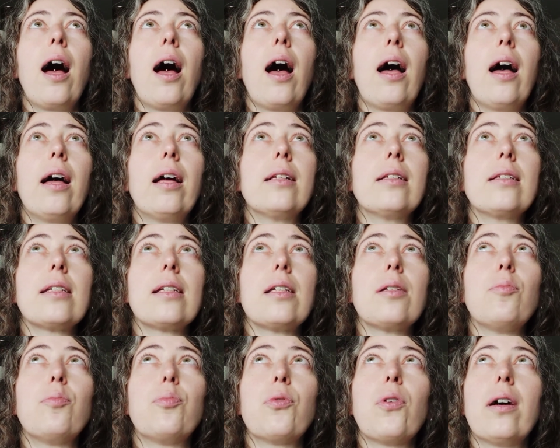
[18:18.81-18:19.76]
and
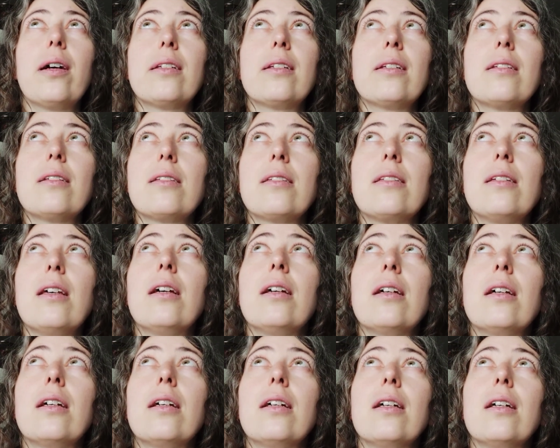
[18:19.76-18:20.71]
it brightens
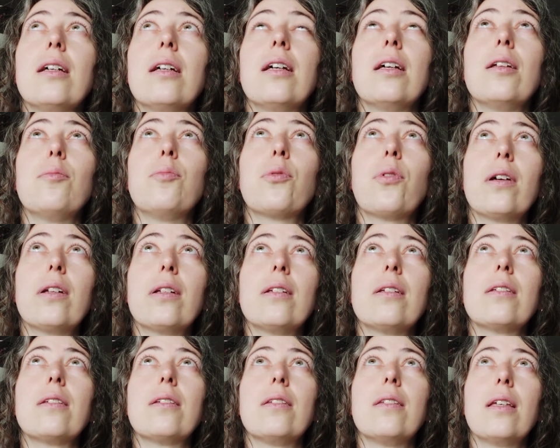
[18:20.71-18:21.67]

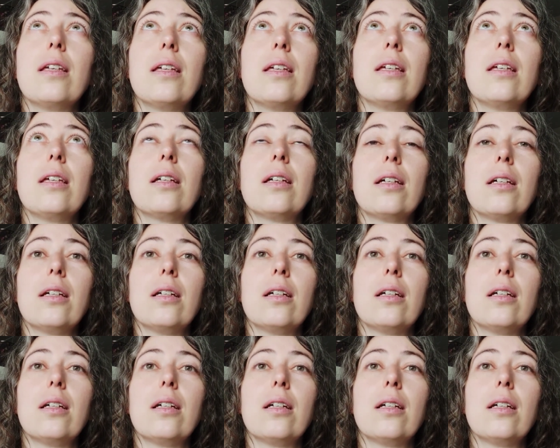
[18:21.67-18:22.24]
the